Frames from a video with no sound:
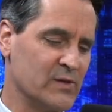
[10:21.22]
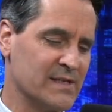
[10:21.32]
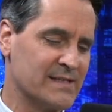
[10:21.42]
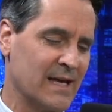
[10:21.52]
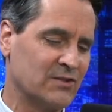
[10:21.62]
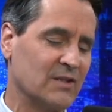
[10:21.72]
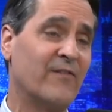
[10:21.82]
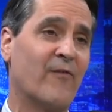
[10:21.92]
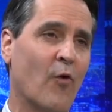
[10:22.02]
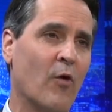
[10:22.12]
is essentially
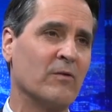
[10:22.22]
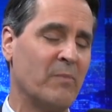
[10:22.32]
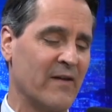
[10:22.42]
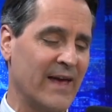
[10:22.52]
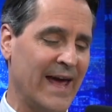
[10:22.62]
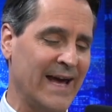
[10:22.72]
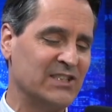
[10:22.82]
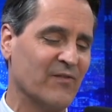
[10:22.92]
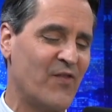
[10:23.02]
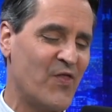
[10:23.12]
formed by the
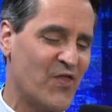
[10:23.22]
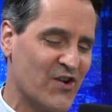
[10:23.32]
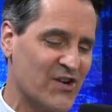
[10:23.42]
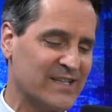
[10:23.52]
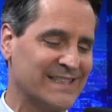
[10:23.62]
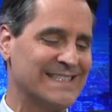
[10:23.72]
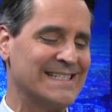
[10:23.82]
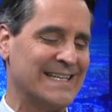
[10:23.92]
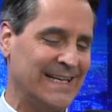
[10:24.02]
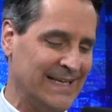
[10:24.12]
age of
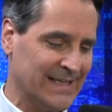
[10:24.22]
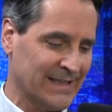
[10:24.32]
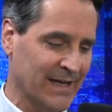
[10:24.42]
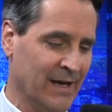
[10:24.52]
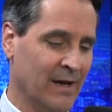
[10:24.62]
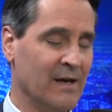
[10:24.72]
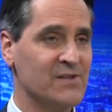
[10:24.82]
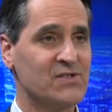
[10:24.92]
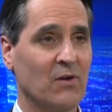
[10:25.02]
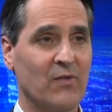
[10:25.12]
13.
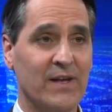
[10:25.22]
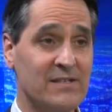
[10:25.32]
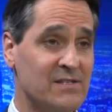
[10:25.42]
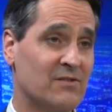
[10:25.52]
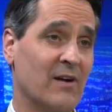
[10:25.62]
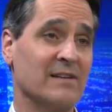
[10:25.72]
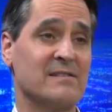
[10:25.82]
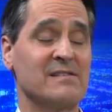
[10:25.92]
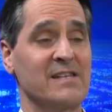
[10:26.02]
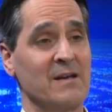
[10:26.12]
So this
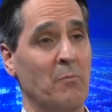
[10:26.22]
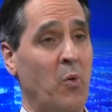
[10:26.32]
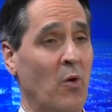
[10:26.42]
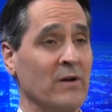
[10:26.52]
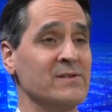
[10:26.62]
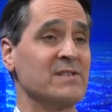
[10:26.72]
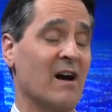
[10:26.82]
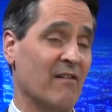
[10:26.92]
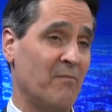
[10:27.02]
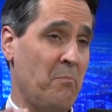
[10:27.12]
stresses the importance
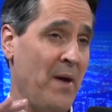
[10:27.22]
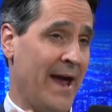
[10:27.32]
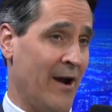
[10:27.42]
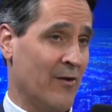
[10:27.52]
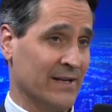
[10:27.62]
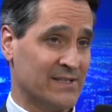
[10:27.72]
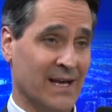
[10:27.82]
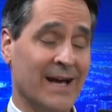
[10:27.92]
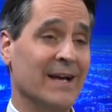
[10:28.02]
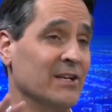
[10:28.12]
of parents
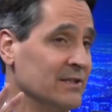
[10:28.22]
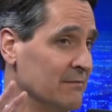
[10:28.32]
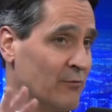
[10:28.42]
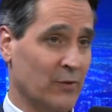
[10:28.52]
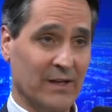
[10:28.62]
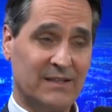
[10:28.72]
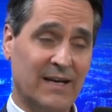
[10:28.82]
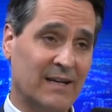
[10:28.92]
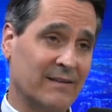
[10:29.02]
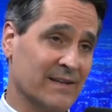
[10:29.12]
really
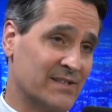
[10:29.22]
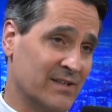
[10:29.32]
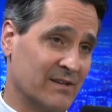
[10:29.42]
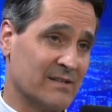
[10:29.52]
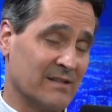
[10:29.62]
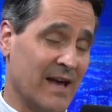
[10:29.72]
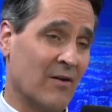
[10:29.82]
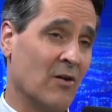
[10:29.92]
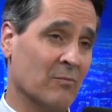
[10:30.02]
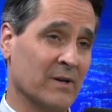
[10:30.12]
taking this seriously at
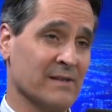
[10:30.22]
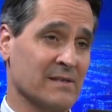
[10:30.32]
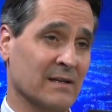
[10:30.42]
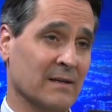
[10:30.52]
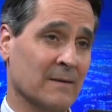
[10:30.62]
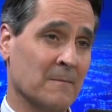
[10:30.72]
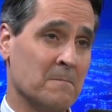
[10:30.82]
home, doesn't it?